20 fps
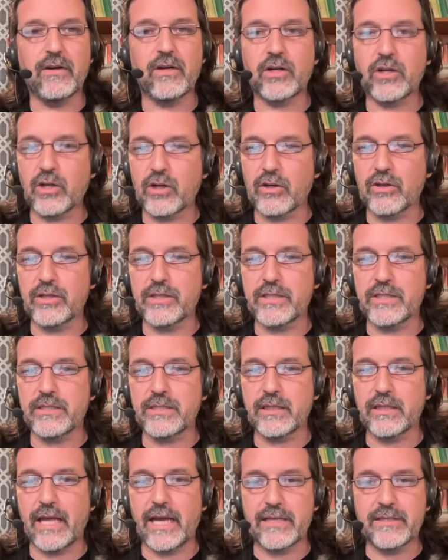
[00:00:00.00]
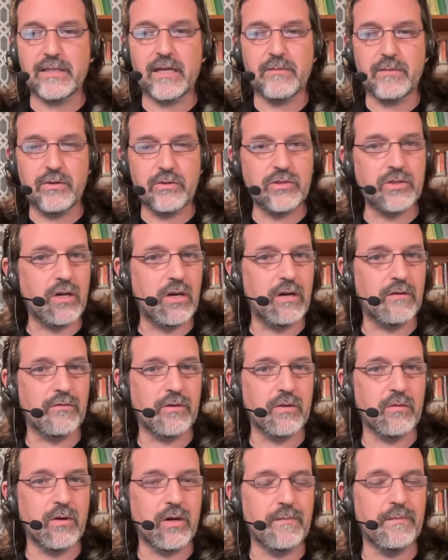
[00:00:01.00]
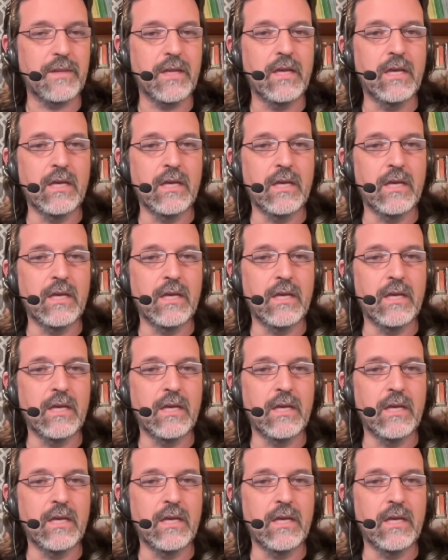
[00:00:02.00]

occurred since the last time you saw everyone.